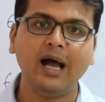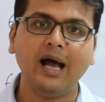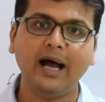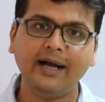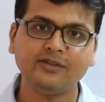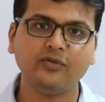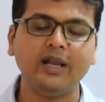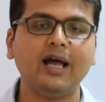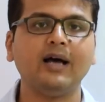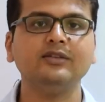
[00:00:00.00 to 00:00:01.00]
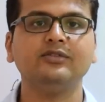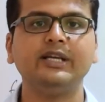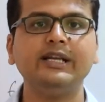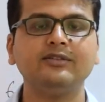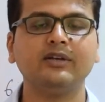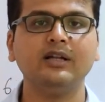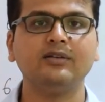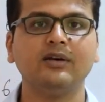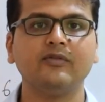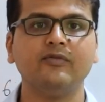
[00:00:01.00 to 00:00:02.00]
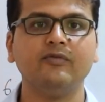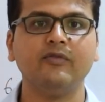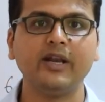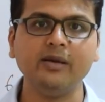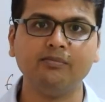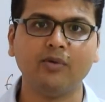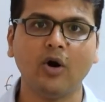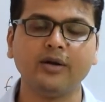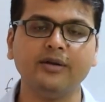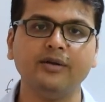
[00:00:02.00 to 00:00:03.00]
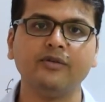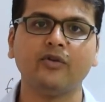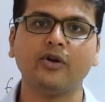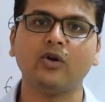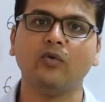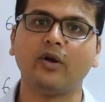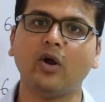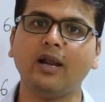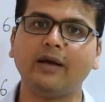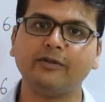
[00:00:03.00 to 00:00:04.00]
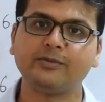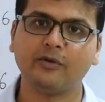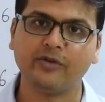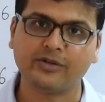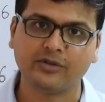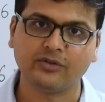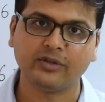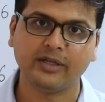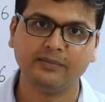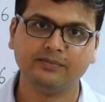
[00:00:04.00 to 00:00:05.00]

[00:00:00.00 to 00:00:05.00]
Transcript: as well as reading skills are very important for your overall language proficiency.